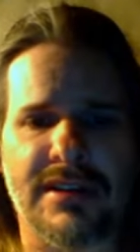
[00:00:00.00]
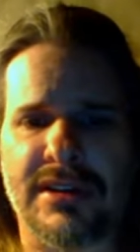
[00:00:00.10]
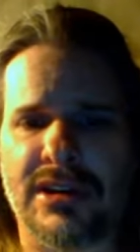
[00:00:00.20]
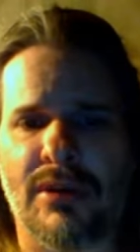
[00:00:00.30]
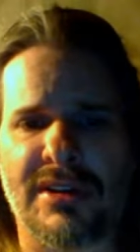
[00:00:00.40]

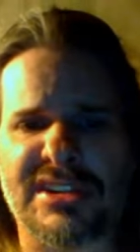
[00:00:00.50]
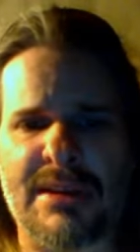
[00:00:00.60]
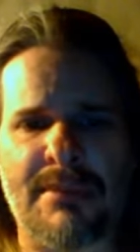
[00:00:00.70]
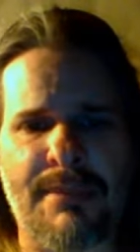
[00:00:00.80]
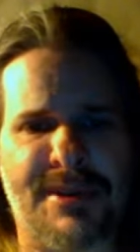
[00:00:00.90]
You know, it's
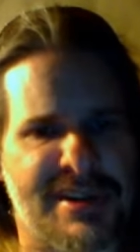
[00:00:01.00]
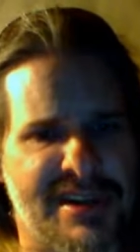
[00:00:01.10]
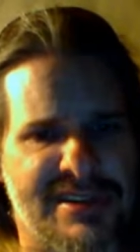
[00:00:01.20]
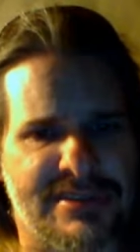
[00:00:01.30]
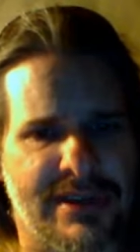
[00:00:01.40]
not my
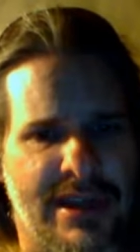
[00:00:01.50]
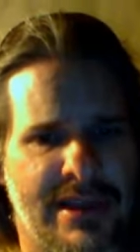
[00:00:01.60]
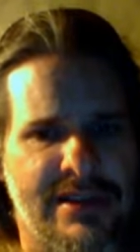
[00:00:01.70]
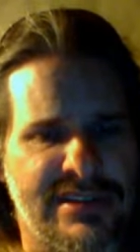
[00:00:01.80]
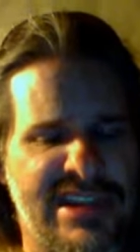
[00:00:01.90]
business.
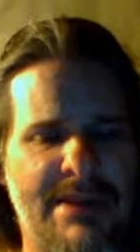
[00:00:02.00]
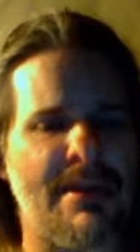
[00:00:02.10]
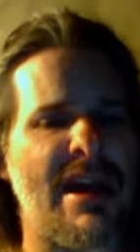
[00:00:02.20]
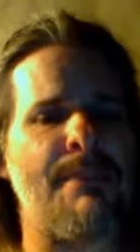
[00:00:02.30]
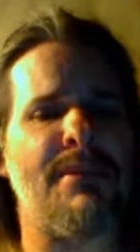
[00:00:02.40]
Okay, it's not
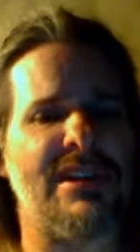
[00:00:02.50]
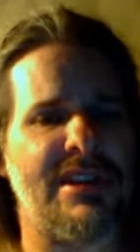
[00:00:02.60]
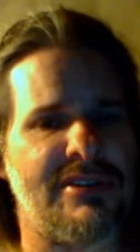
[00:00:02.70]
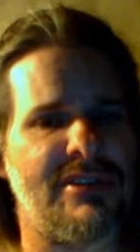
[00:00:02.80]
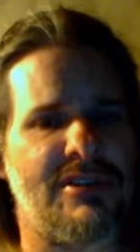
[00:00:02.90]
my
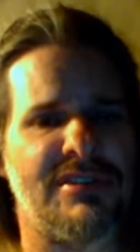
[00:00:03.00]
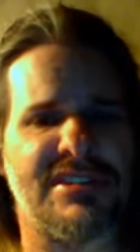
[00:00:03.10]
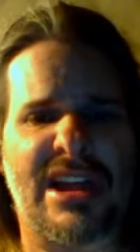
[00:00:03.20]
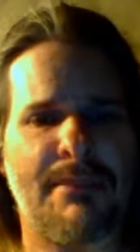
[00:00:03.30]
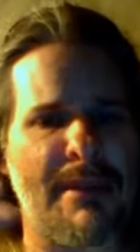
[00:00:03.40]
political.
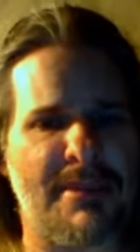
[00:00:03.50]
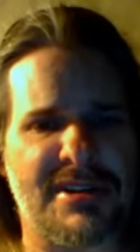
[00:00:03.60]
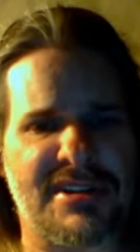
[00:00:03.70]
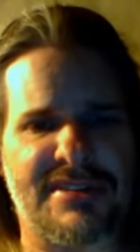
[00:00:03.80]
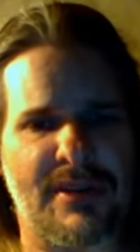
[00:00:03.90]
It's not my
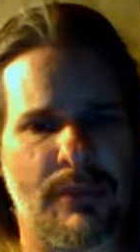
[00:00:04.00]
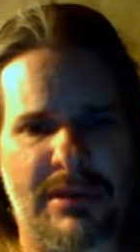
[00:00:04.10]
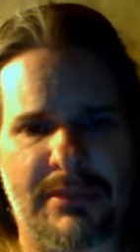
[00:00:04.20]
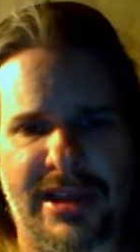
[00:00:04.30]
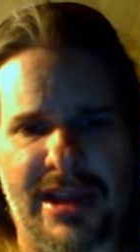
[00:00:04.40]
business. They
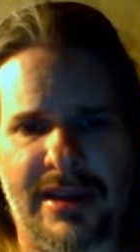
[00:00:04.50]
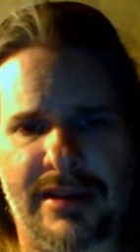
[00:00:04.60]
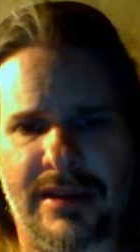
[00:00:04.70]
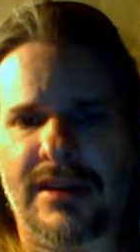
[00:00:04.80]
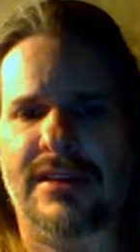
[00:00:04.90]
want to be gay.
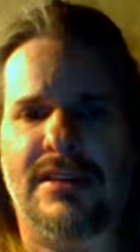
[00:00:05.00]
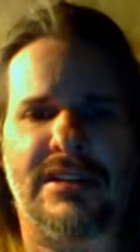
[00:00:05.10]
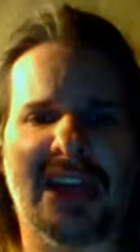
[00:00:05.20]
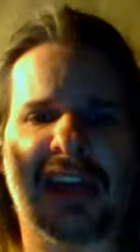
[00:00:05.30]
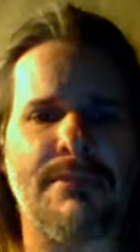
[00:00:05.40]

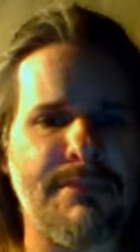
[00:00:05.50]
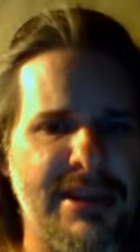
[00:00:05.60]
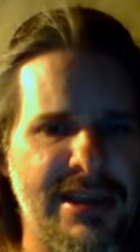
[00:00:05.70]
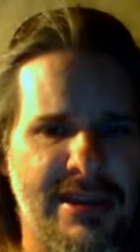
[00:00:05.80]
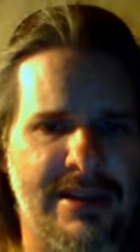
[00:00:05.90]
Let them
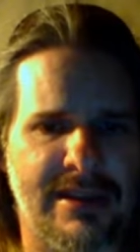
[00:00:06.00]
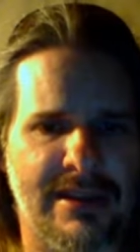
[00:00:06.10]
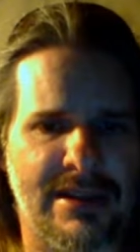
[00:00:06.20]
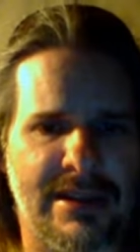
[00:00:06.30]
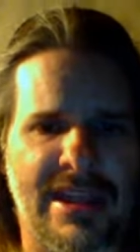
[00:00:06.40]
be.
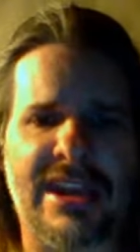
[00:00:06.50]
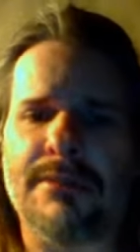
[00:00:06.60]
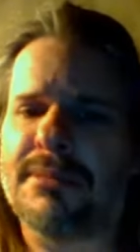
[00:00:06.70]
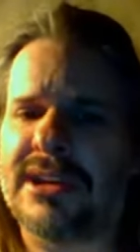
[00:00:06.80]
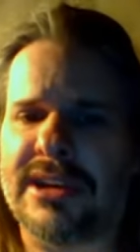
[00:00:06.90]
Let
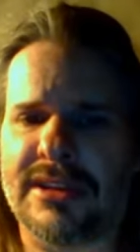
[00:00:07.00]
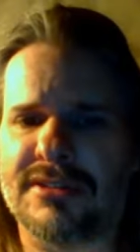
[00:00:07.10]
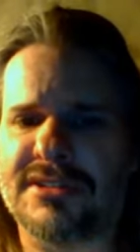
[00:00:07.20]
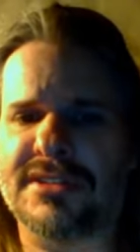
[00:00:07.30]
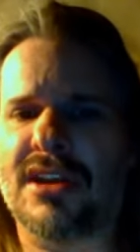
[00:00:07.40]
It Be.
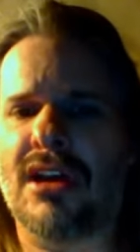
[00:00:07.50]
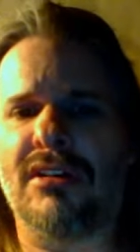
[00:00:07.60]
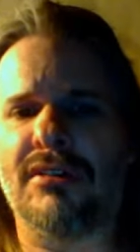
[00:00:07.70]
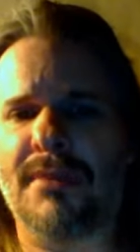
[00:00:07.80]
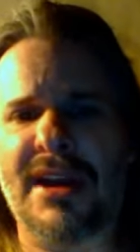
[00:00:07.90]
There's a
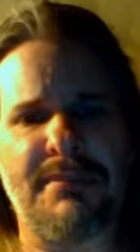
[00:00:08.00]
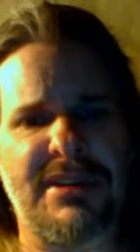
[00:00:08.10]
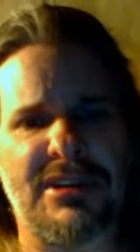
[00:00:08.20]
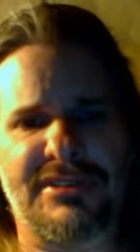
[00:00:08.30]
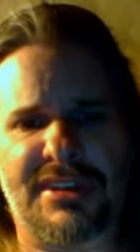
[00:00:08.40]
song by
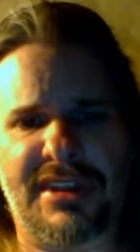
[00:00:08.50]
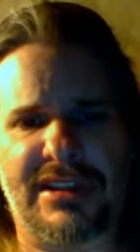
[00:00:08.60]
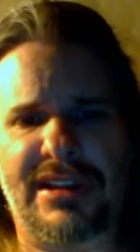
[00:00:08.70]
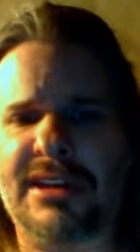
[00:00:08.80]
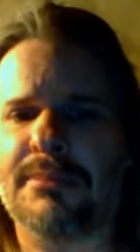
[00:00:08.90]
Beatles, I think,
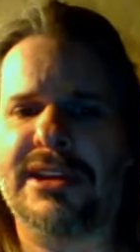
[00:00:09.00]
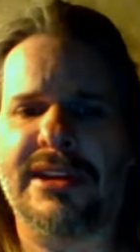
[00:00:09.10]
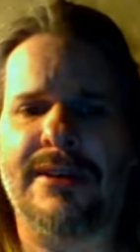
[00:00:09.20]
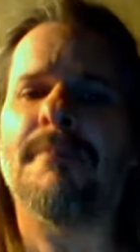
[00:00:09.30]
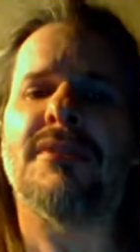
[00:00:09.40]
Let It
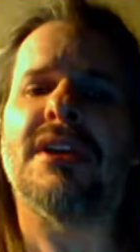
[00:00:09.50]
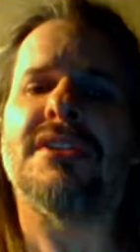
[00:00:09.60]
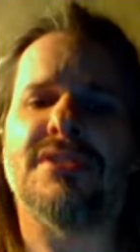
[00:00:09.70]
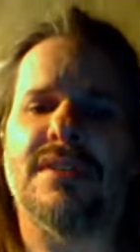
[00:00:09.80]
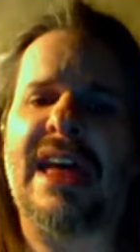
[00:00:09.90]
Be.
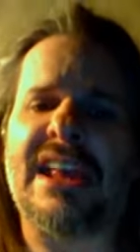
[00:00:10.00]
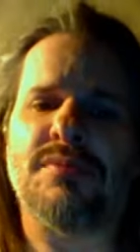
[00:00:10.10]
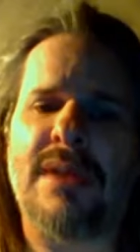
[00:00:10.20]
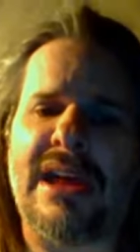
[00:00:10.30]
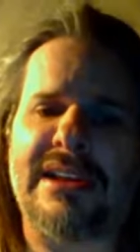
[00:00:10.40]
So and that's
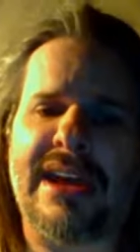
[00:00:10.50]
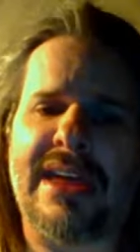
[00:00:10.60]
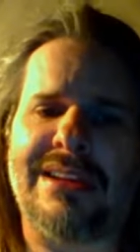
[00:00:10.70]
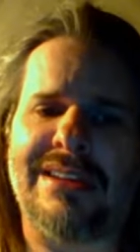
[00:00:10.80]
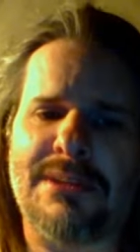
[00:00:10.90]
the way I look at
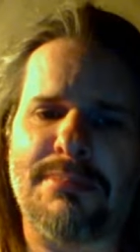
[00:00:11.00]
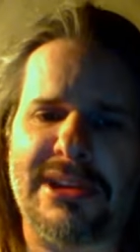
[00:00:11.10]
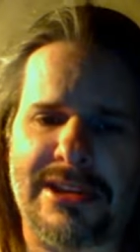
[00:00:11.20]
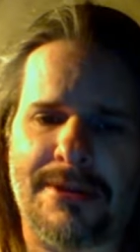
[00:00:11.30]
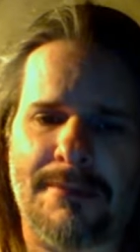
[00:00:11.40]
it, Let It
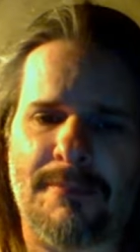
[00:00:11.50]
Be.